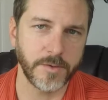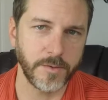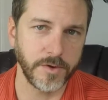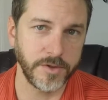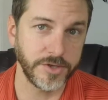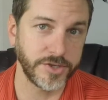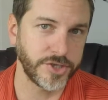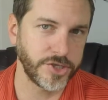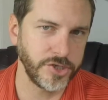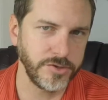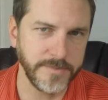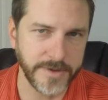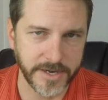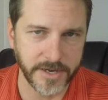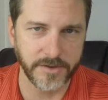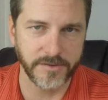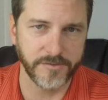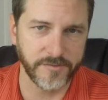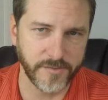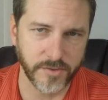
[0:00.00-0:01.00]
Well, the shoe
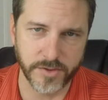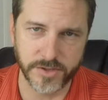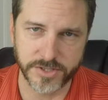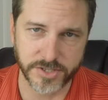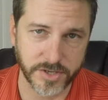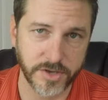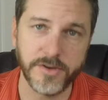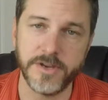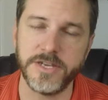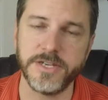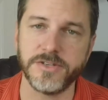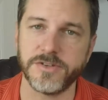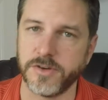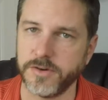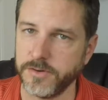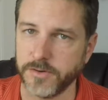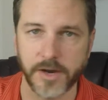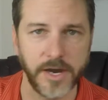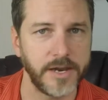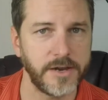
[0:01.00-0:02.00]
mount for the Sonys
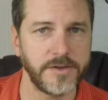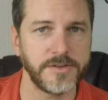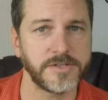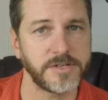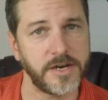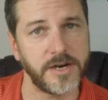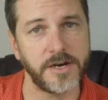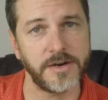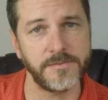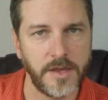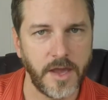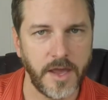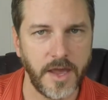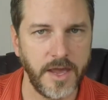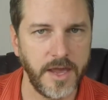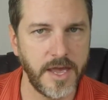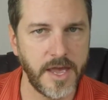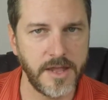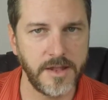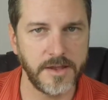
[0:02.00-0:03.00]
are right on top,
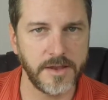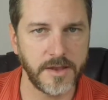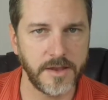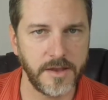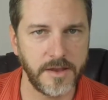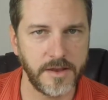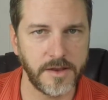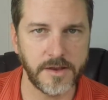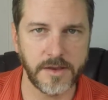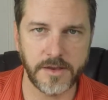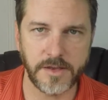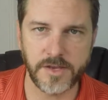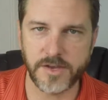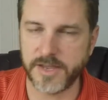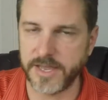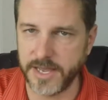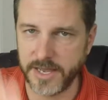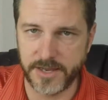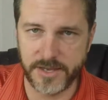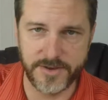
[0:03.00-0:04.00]
and you
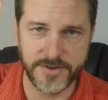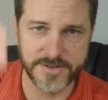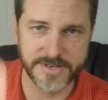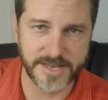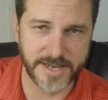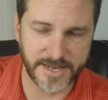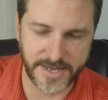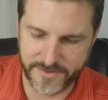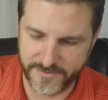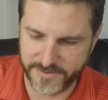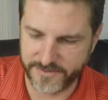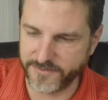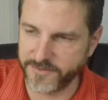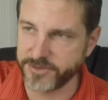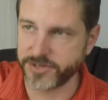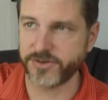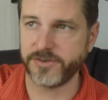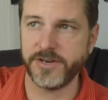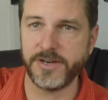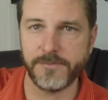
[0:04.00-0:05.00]
can't use that. Even if the
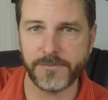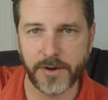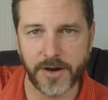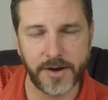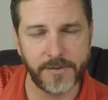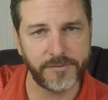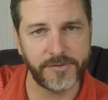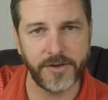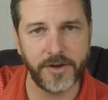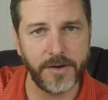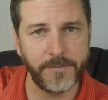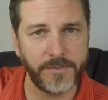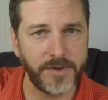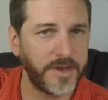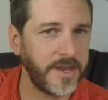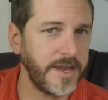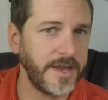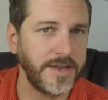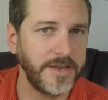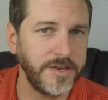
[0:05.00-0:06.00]
screen pops up, you
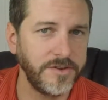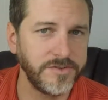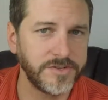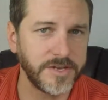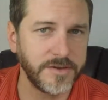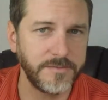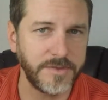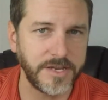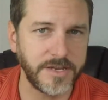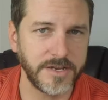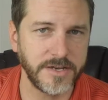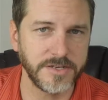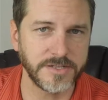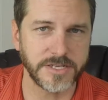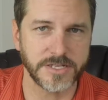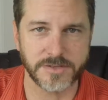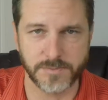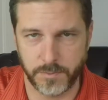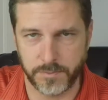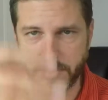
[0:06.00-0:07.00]
can't use it because
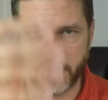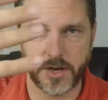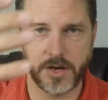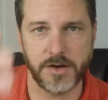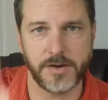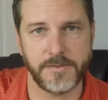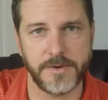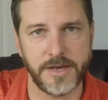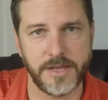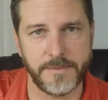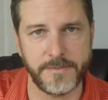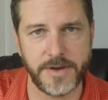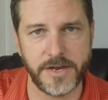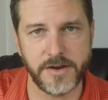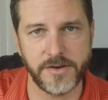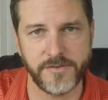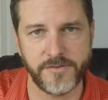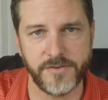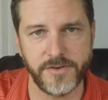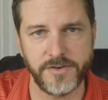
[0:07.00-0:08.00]
it's blocked by the
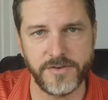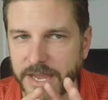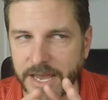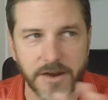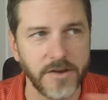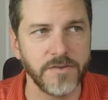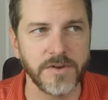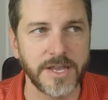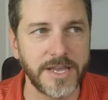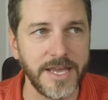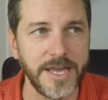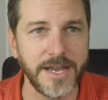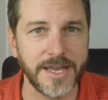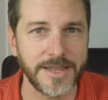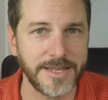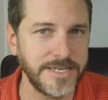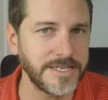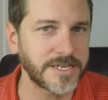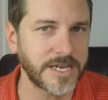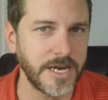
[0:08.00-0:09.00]
microphone. I don't get
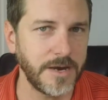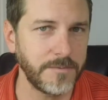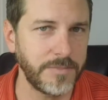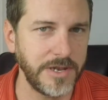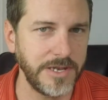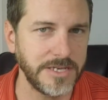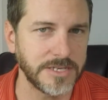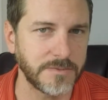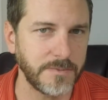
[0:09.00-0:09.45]
it. These companies